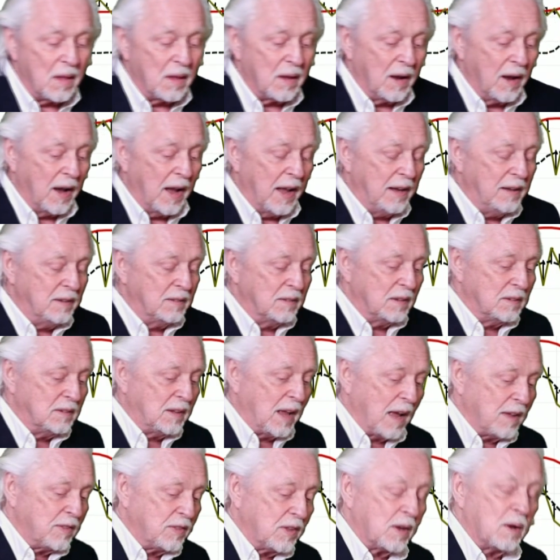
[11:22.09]
late in the
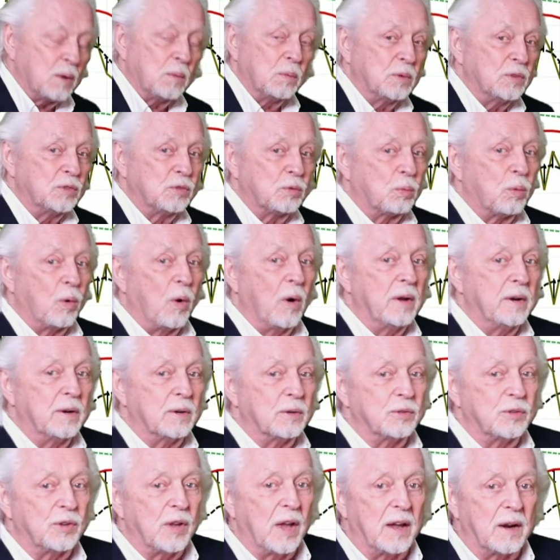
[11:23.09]
day, I think it was
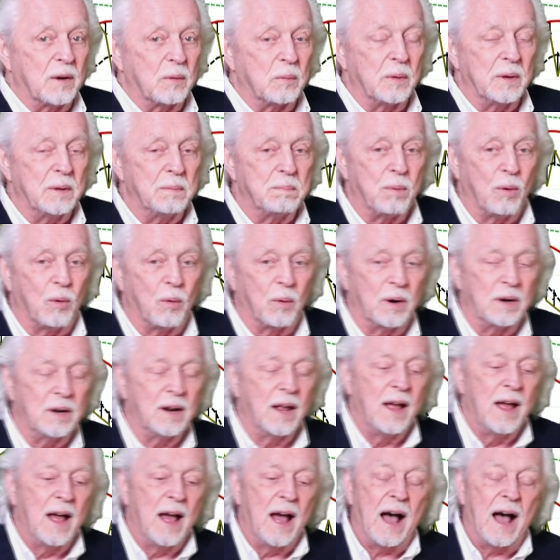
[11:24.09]
Reuters had a report